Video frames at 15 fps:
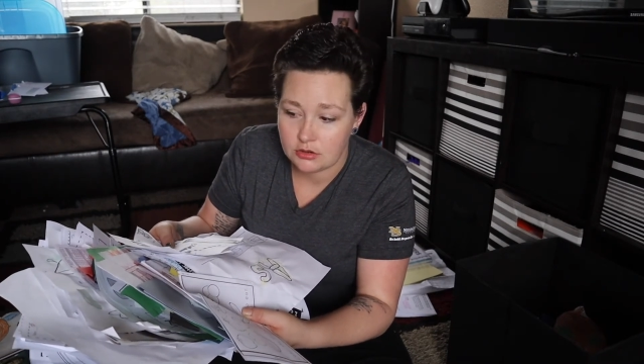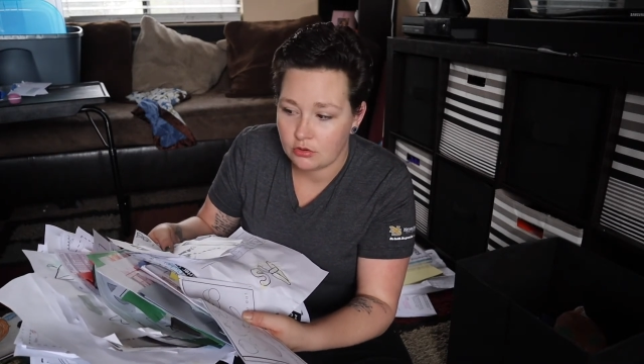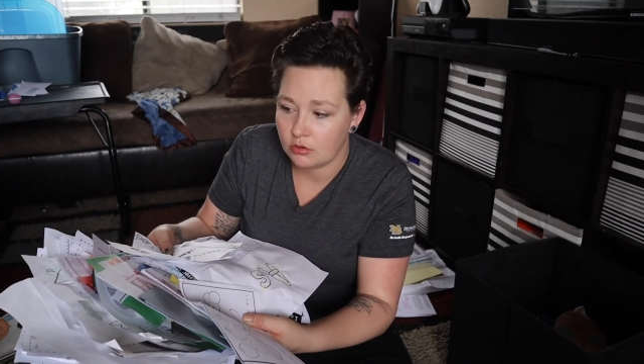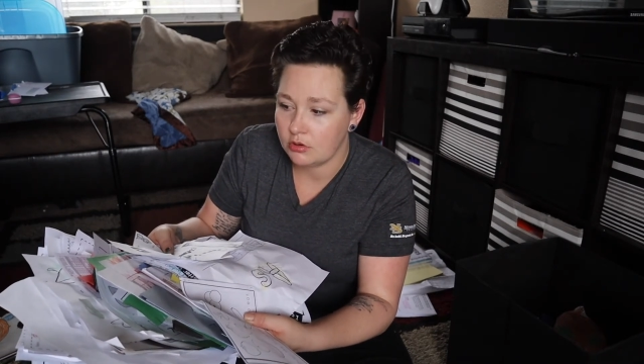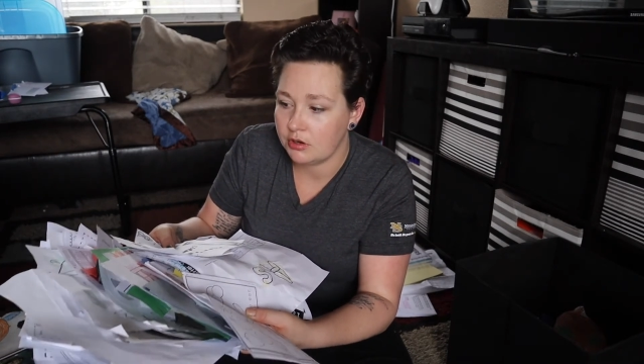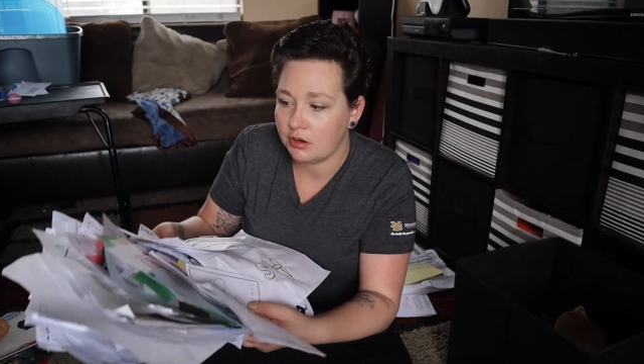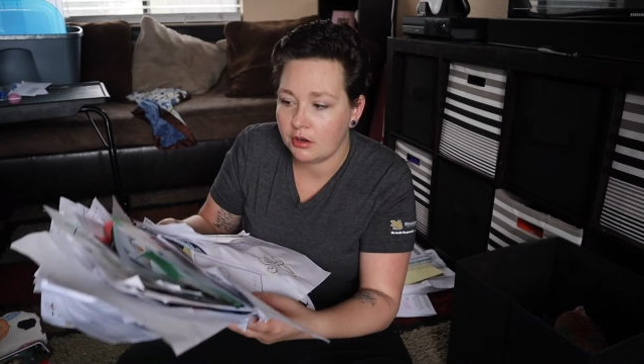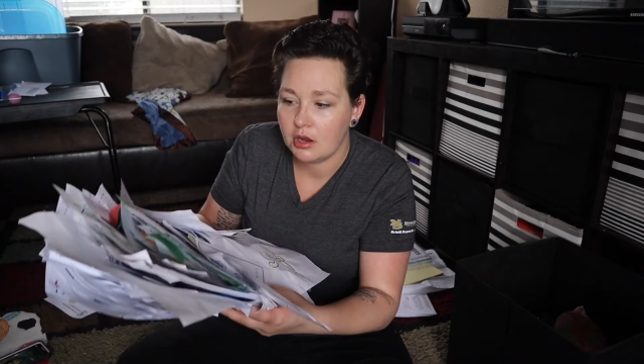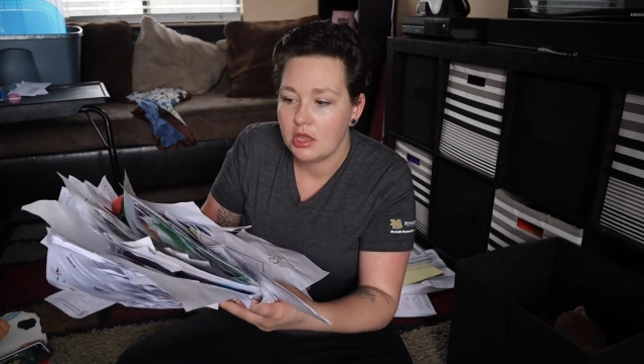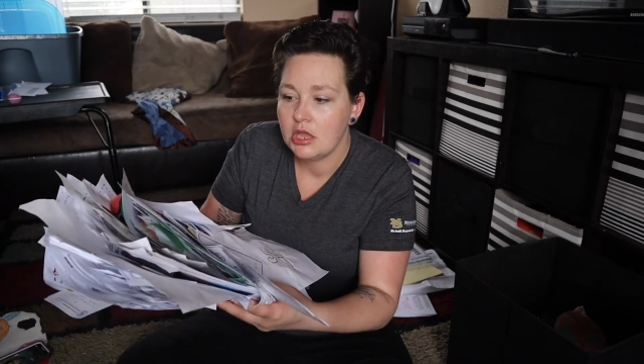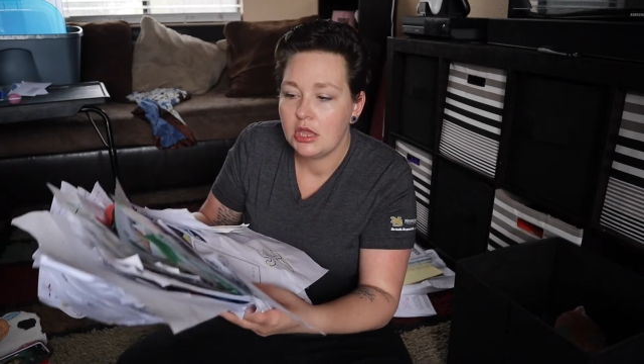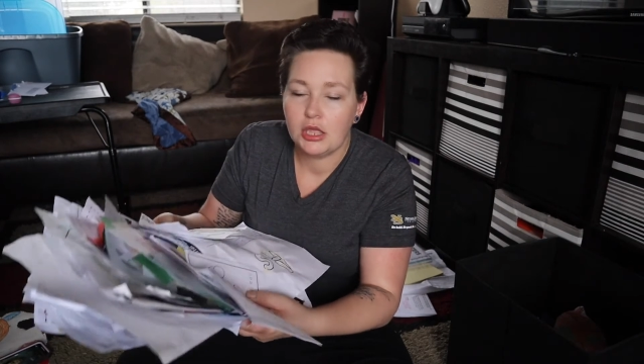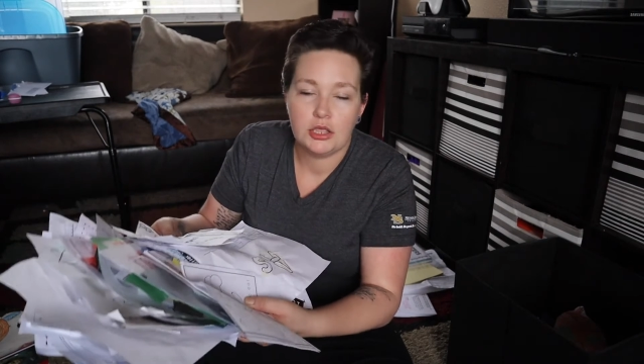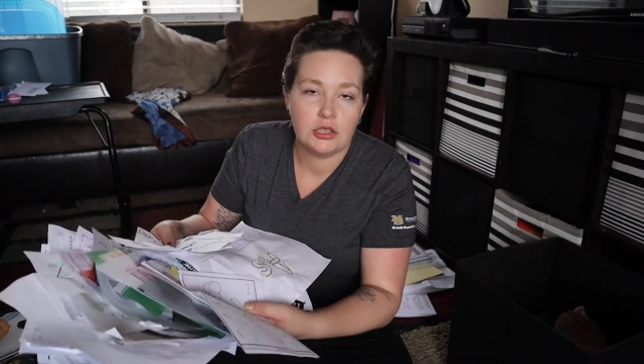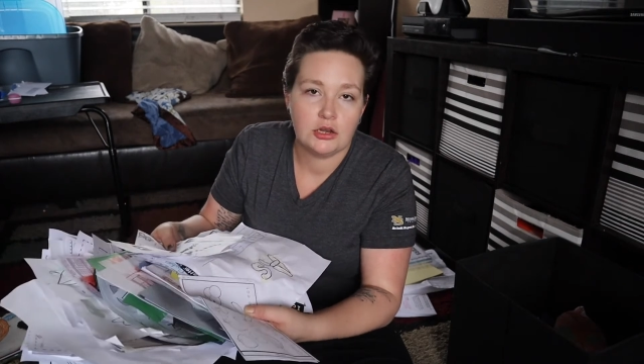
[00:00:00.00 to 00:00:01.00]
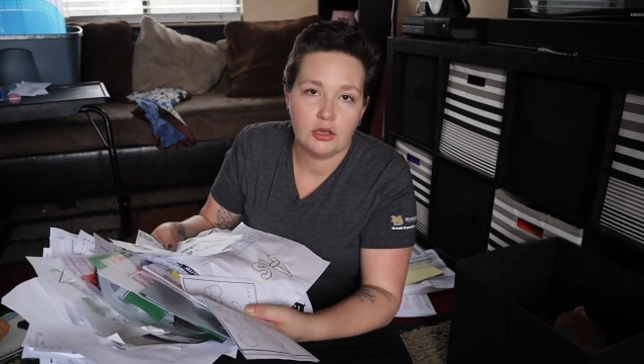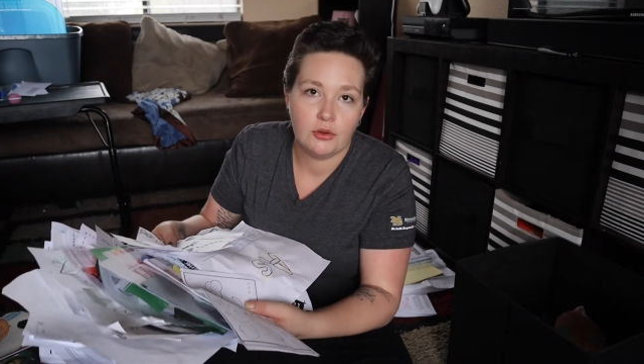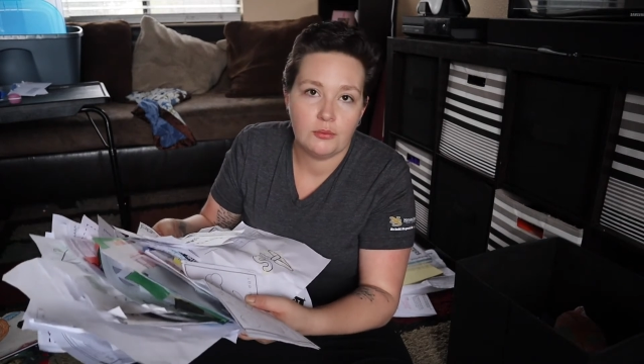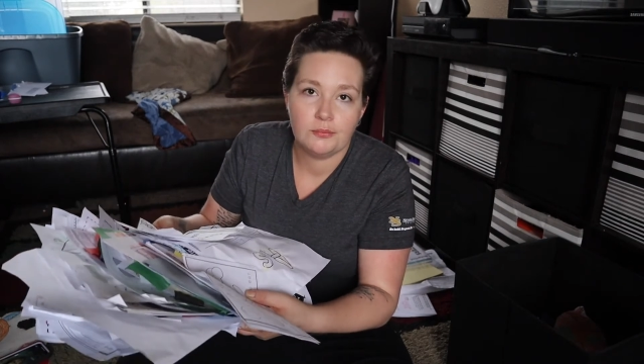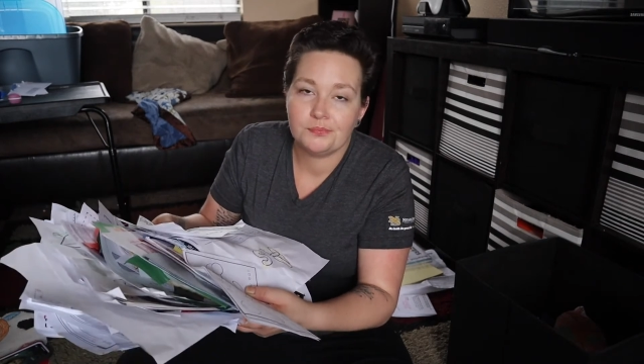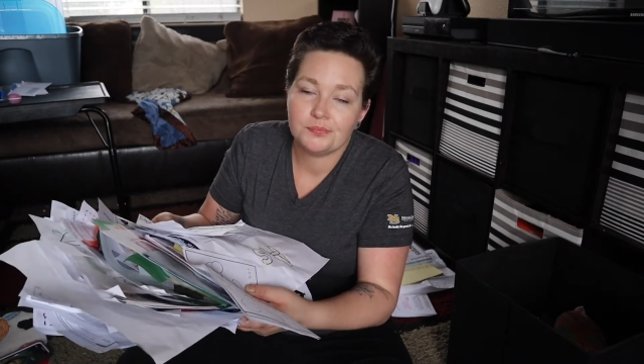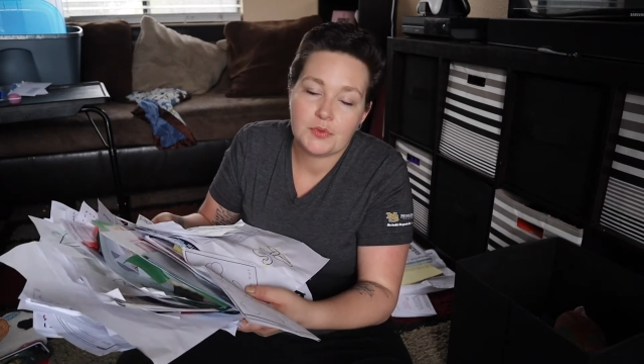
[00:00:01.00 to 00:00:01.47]
or, you know,
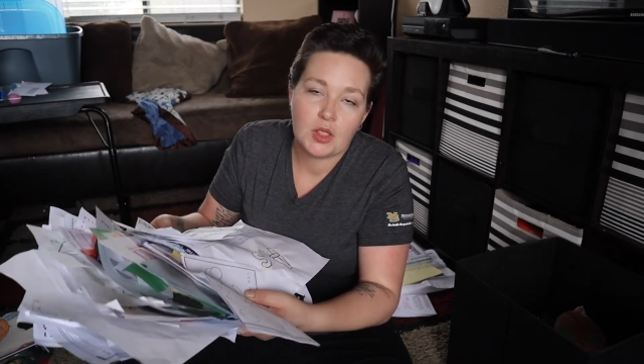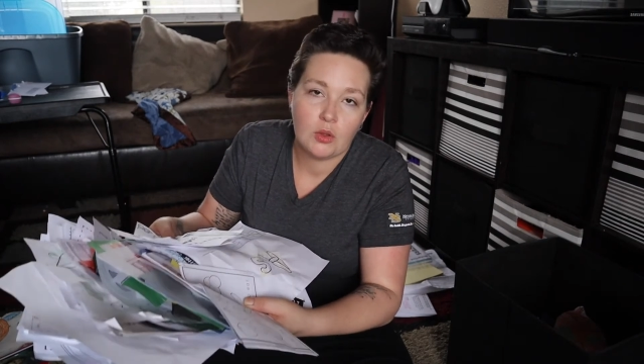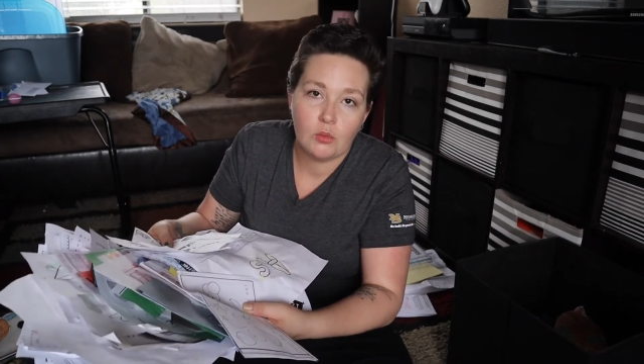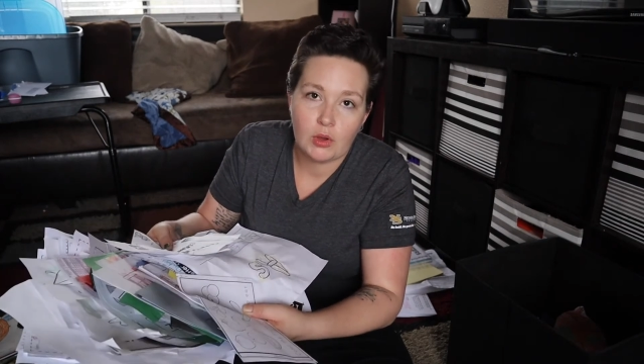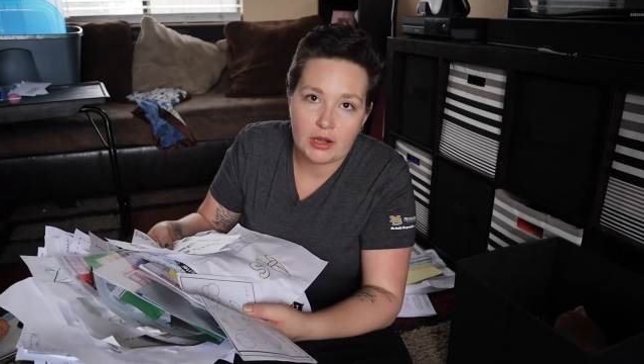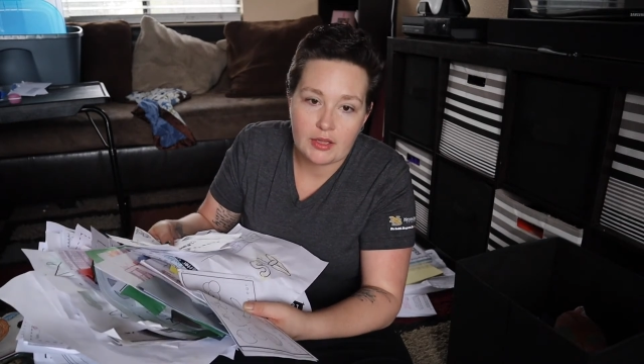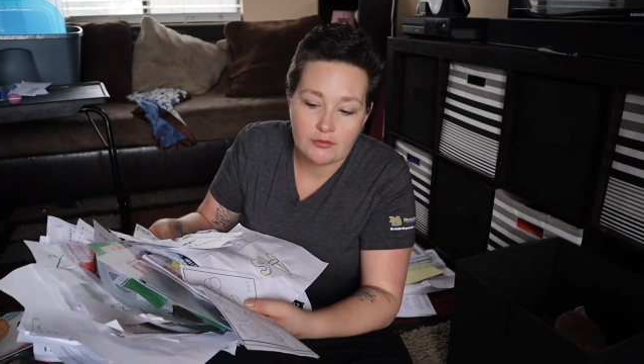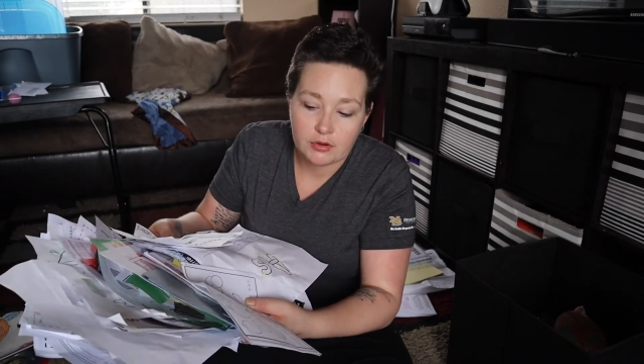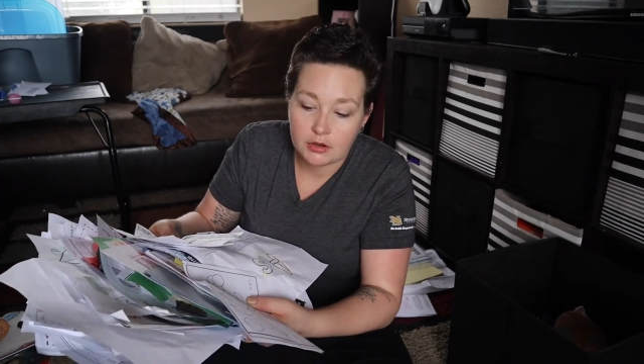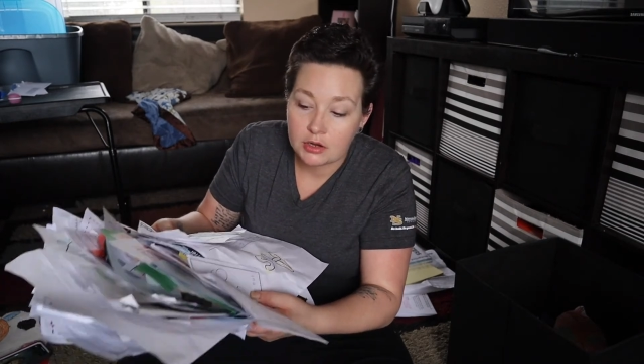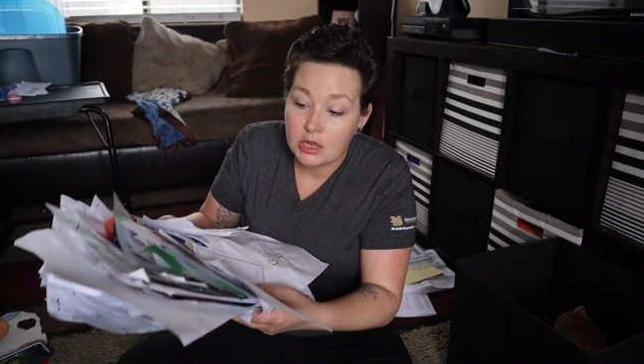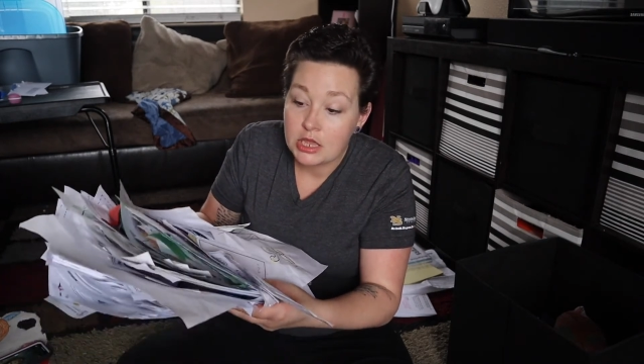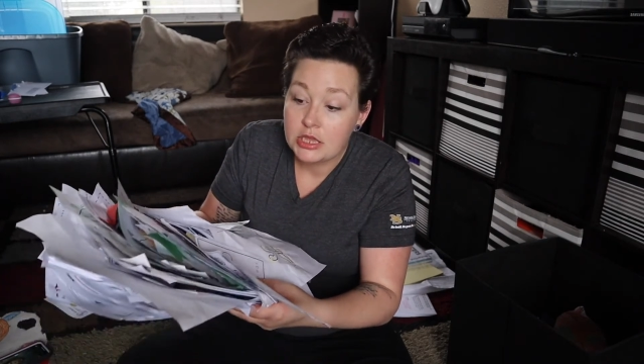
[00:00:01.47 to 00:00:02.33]
whatever.